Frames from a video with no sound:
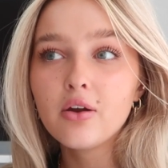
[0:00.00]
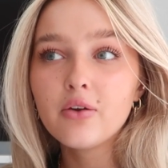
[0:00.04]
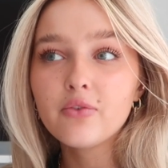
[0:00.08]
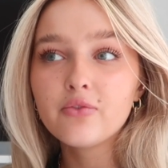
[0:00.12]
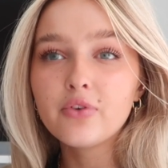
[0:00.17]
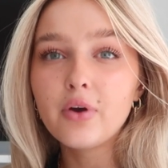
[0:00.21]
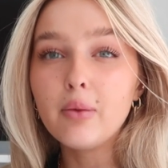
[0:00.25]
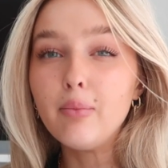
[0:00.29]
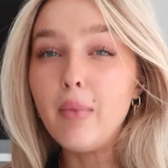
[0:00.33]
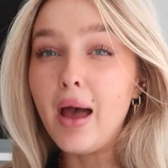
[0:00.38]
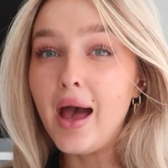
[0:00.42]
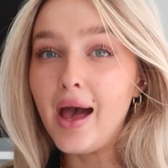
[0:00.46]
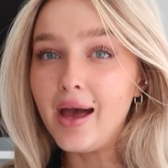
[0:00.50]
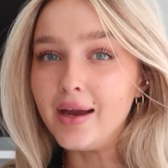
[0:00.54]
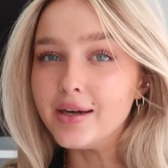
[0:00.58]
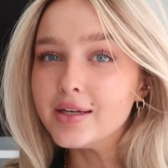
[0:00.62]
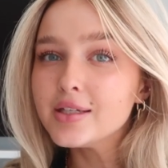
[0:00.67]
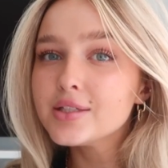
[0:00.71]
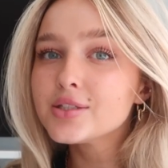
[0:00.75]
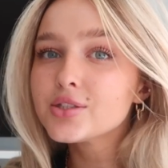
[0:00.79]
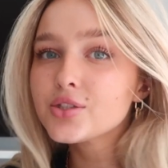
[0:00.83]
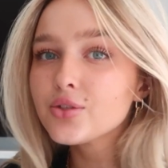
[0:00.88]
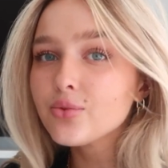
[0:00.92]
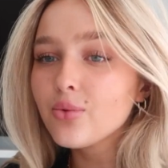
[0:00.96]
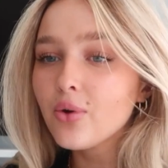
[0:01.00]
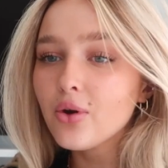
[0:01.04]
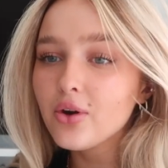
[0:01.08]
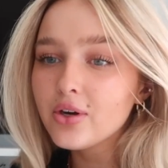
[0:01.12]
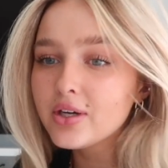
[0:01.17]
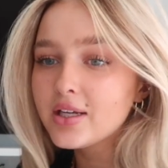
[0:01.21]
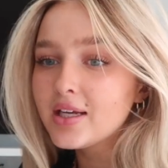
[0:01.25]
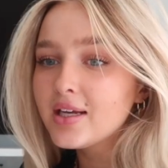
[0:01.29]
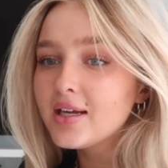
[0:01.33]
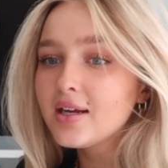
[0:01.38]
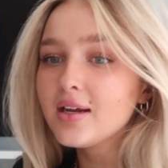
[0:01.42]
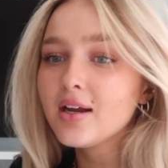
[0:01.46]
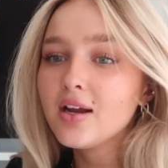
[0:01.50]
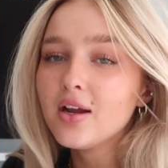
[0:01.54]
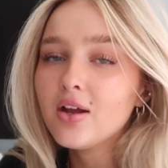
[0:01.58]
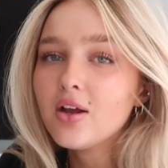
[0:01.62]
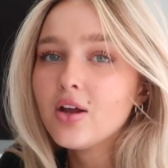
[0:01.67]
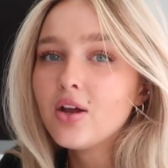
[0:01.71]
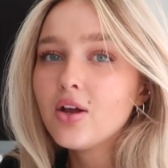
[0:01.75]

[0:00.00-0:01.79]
from any sorority,